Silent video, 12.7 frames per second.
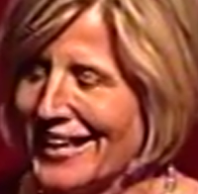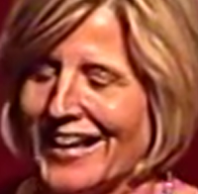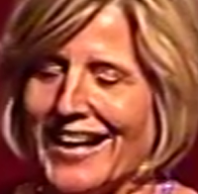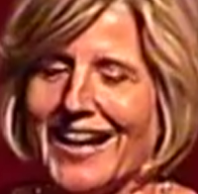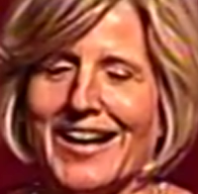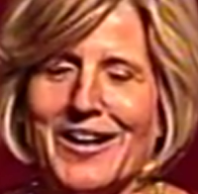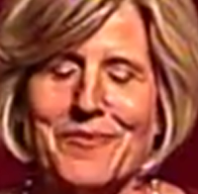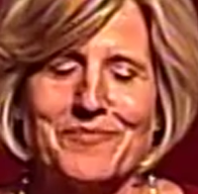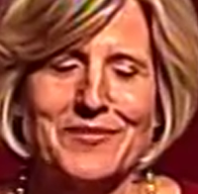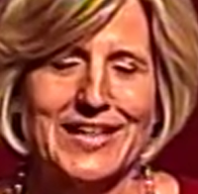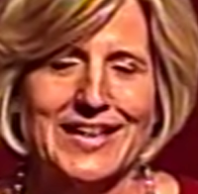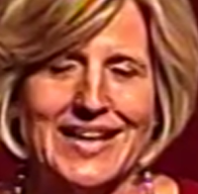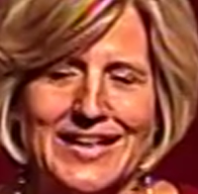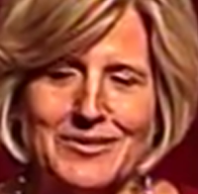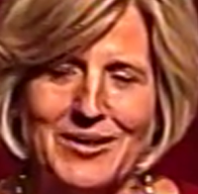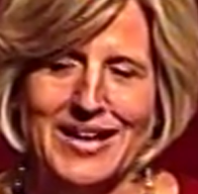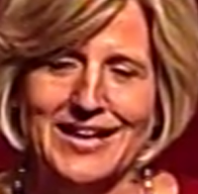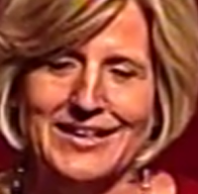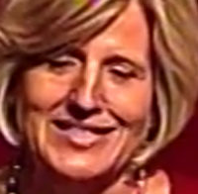
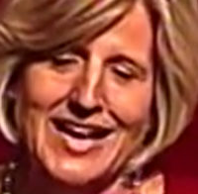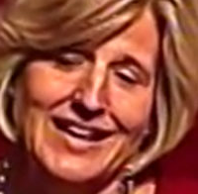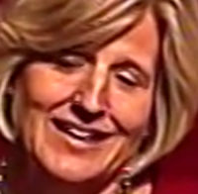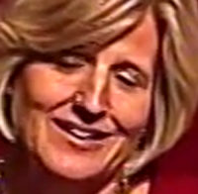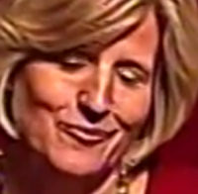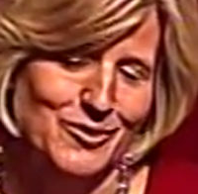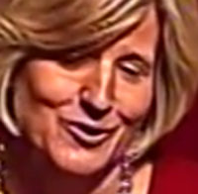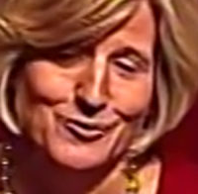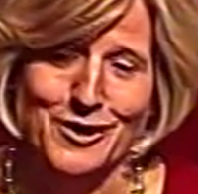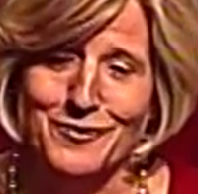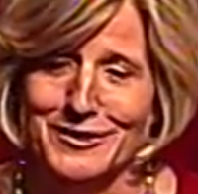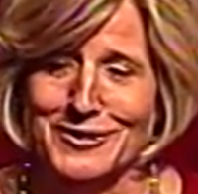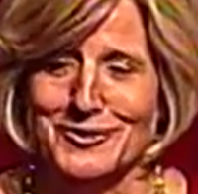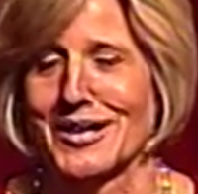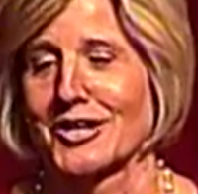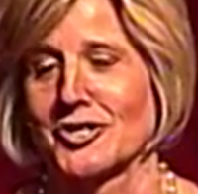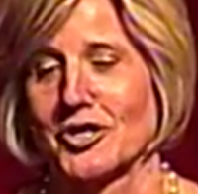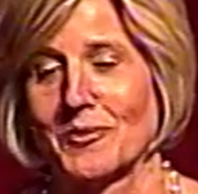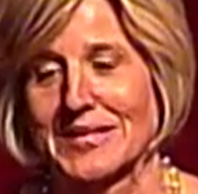And Diane, with your lovely
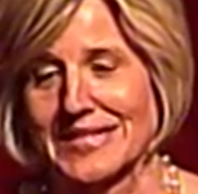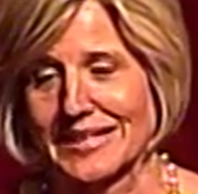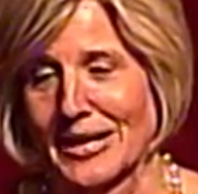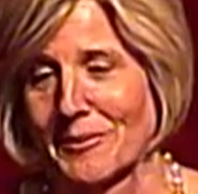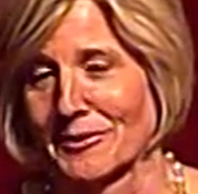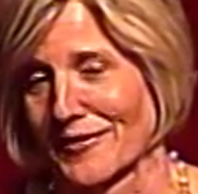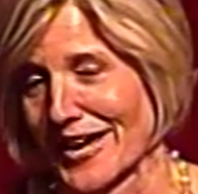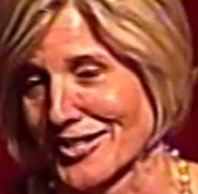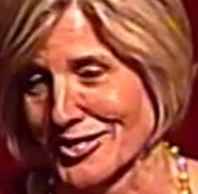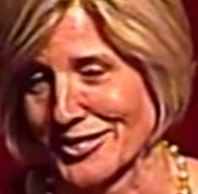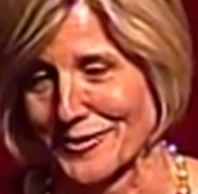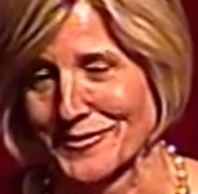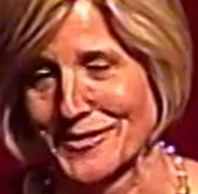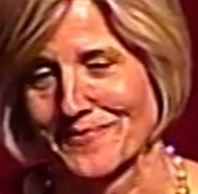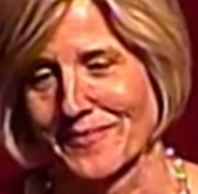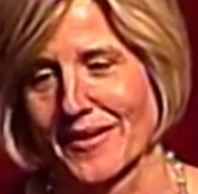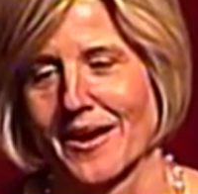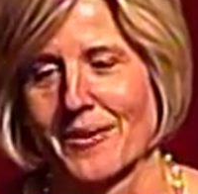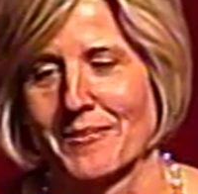introduction, you missed a couple of adjectives.
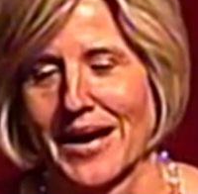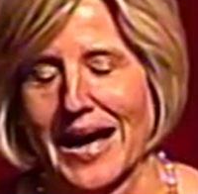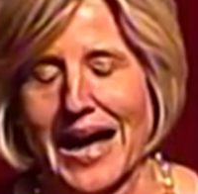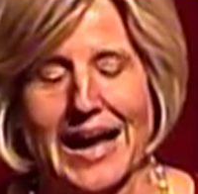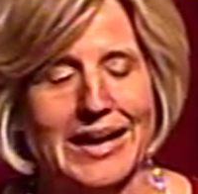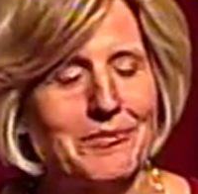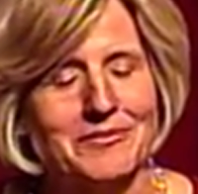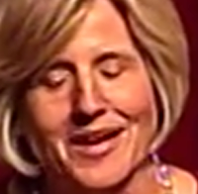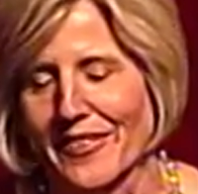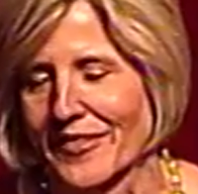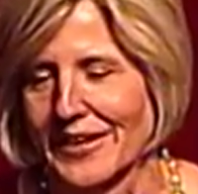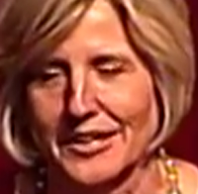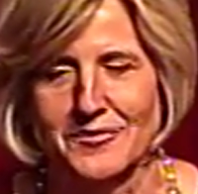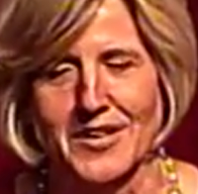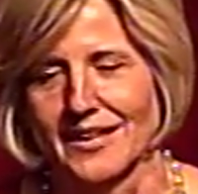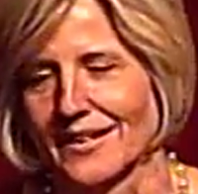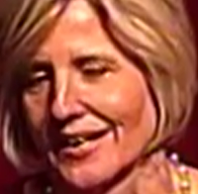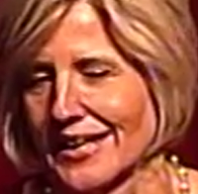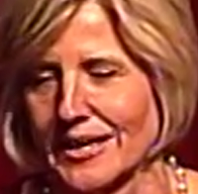I am nothing if not
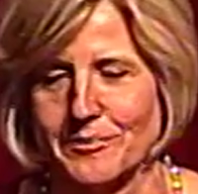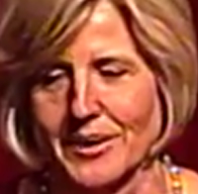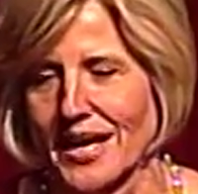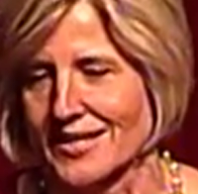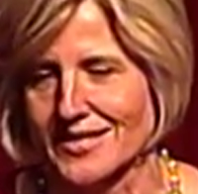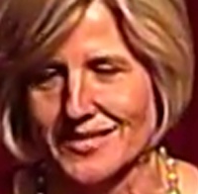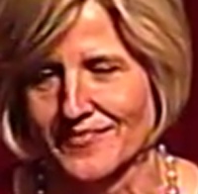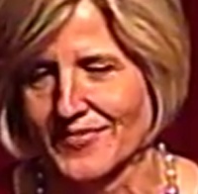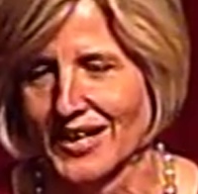lucky and blessed.